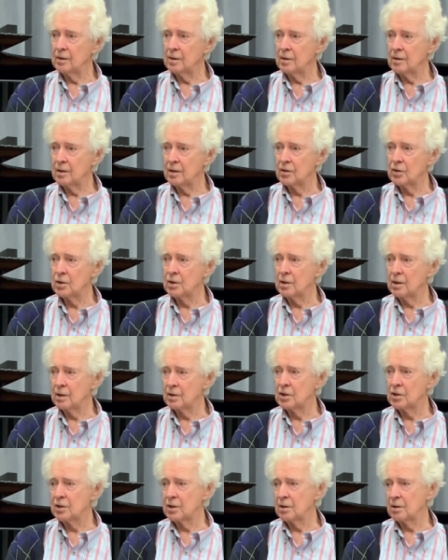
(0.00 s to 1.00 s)

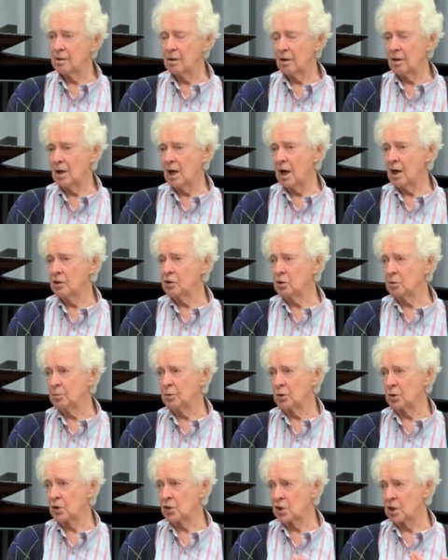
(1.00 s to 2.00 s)
It's how you
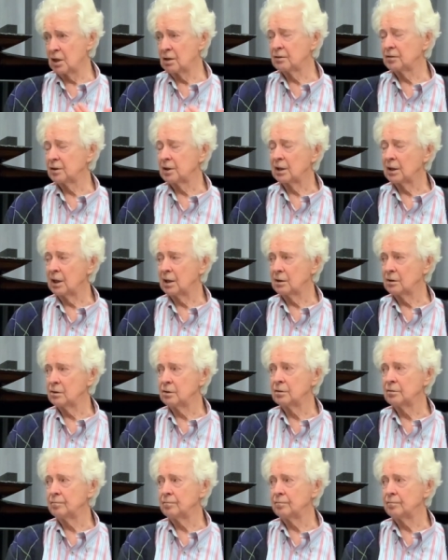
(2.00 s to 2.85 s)
put yourself together.